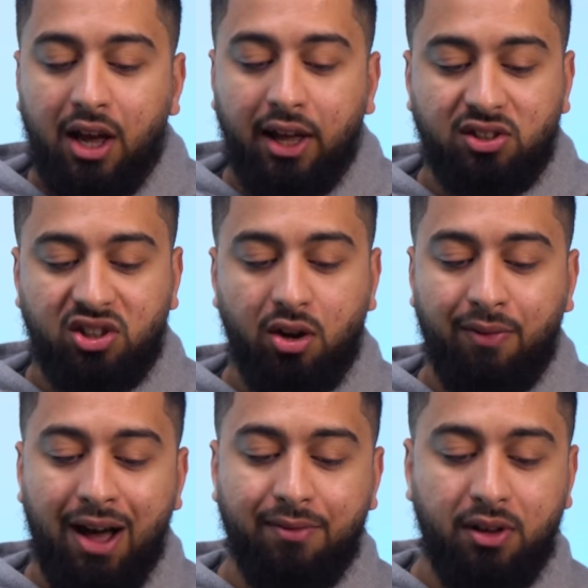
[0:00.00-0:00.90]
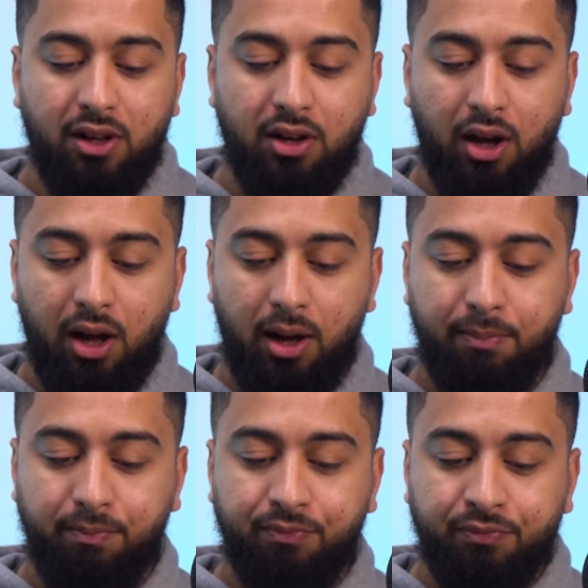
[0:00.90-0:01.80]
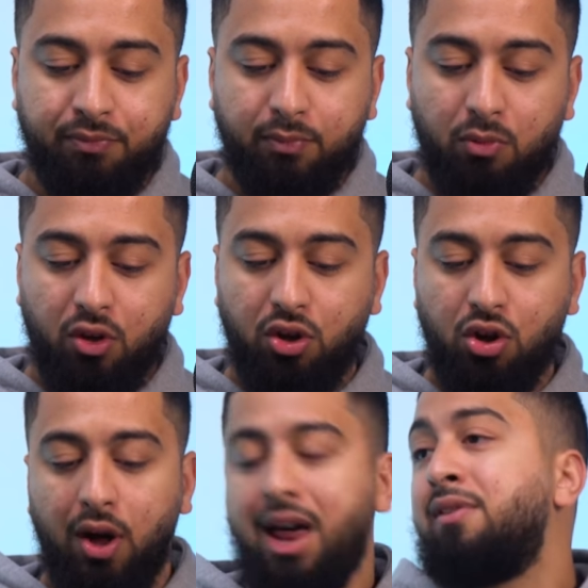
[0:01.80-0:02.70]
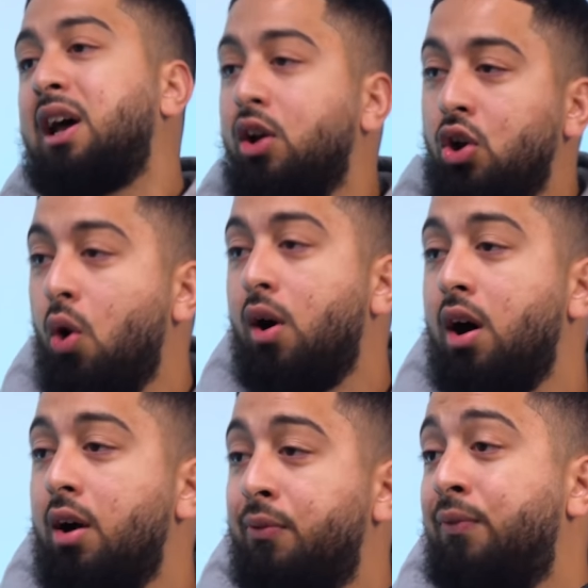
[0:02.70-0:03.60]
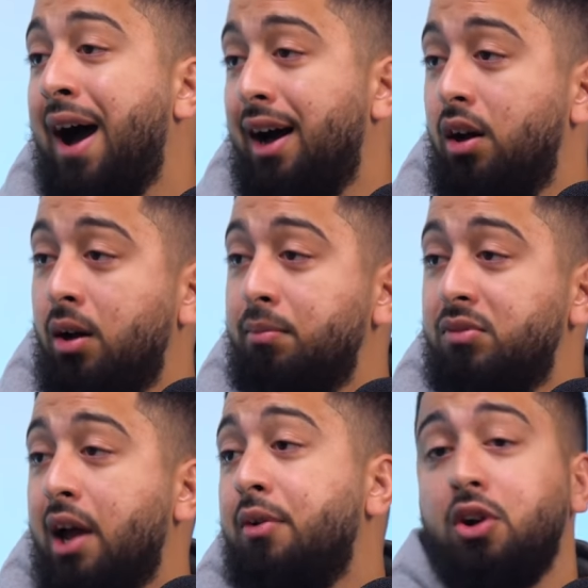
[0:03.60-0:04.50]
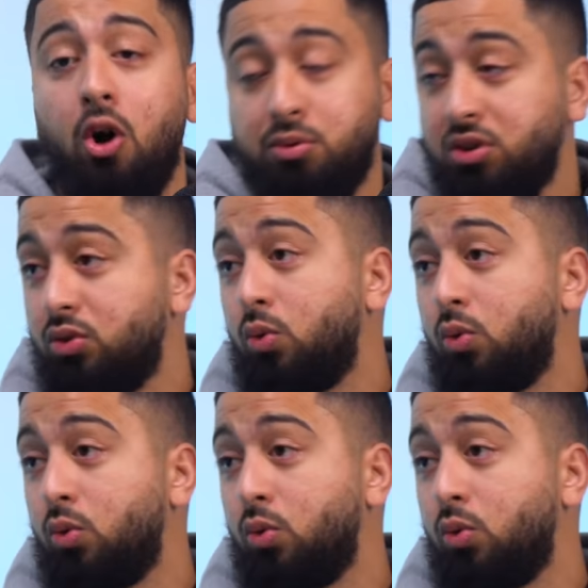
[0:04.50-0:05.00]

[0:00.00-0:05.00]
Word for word: instead of having um, you know, and having like a lower fat um, dairy option as